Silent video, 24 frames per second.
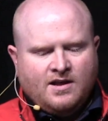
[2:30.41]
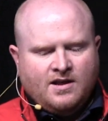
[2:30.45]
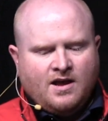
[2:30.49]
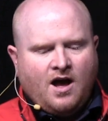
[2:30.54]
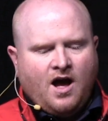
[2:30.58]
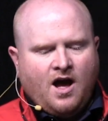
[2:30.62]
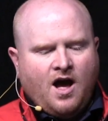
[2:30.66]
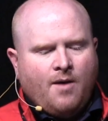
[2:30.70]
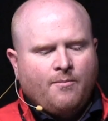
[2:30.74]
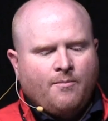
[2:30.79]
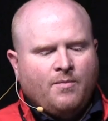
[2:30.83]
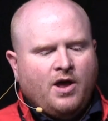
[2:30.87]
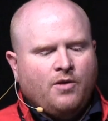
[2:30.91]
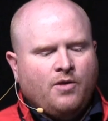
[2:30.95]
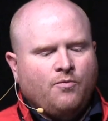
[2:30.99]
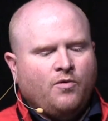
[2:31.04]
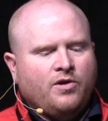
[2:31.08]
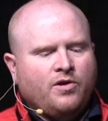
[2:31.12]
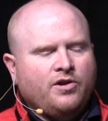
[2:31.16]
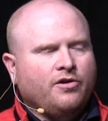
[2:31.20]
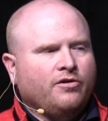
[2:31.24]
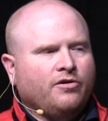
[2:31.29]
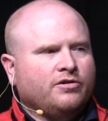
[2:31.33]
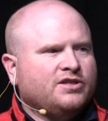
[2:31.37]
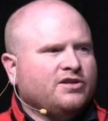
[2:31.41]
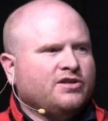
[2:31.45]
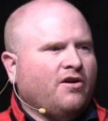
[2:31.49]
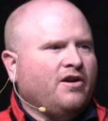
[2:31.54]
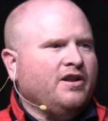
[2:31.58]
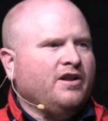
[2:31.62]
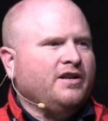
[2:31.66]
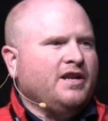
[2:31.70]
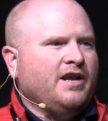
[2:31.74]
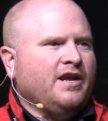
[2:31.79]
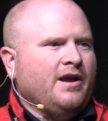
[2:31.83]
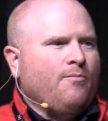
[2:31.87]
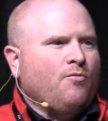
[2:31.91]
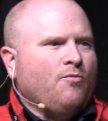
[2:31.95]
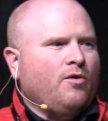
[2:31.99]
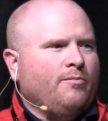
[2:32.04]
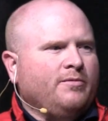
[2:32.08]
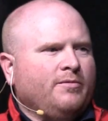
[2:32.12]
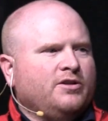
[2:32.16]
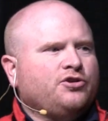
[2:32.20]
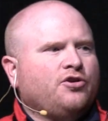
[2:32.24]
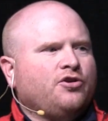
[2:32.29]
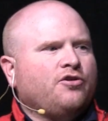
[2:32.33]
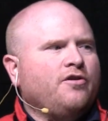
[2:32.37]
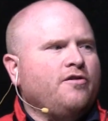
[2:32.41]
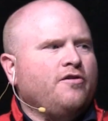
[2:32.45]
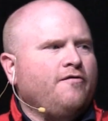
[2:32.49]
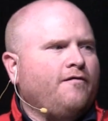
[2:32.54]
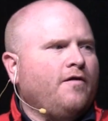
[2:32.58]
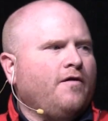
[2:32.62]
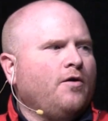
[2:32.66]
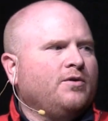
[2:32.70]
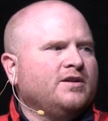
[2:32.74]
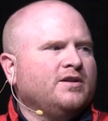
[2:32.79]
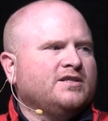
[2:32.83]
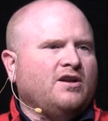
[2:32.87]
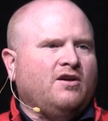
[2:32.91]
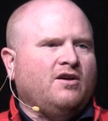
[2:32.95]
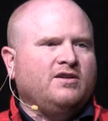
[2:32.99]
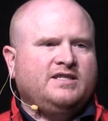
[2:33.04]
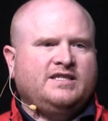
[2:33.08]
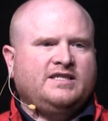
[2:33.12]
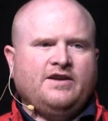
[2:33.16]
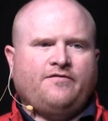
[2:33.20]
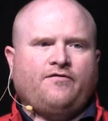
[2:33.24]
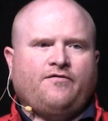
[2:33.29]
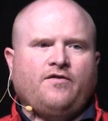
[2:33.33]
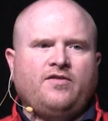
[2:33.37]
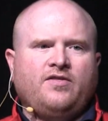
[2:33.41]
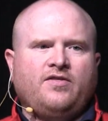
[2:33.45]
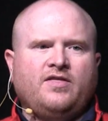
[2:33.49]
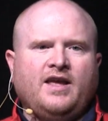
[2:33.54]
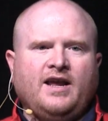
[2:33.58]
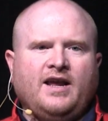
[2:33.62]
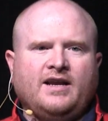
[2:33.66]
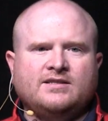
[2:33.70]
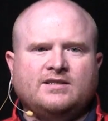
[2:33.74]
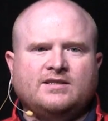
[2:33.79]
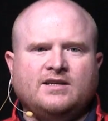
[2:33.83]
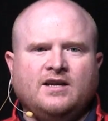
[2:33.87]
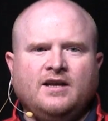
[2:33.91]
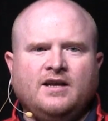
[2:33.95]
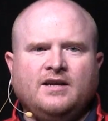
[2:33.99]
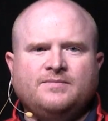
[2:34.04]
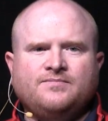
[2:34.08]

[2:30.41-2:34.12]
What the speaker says: And when you're starting to get more mature, you focus on different things.